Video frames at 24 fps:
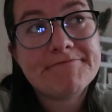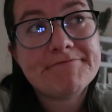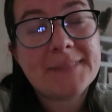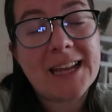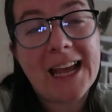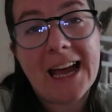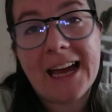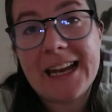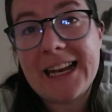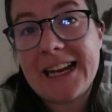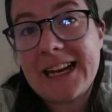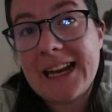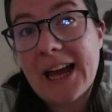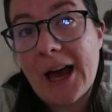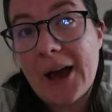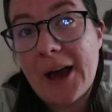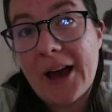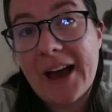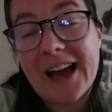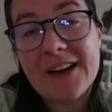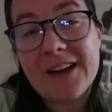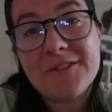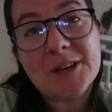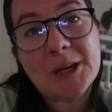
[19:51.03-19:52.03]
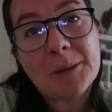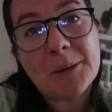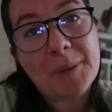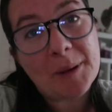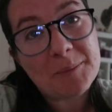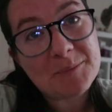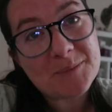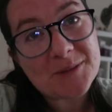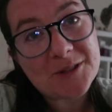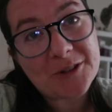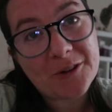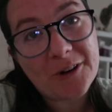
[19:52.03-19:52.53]
and her having a
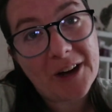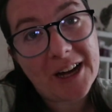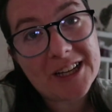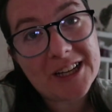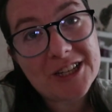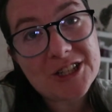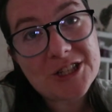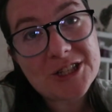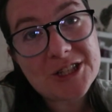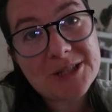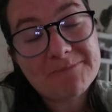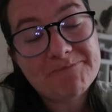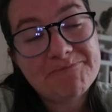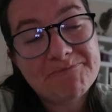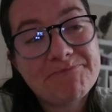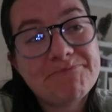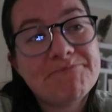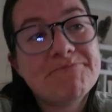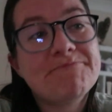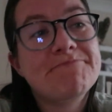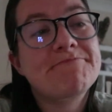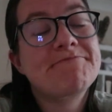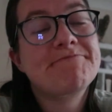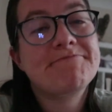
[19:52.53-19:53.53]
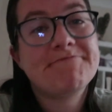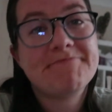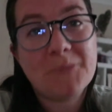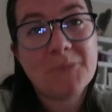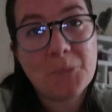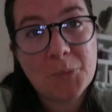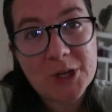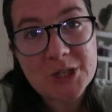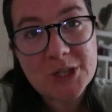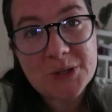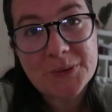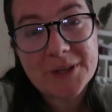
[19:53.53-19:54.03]
bum scratch,
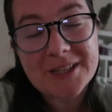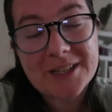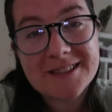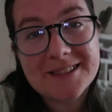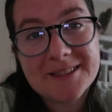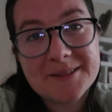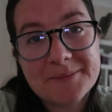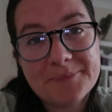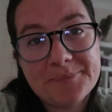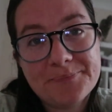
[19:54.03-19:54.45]
which was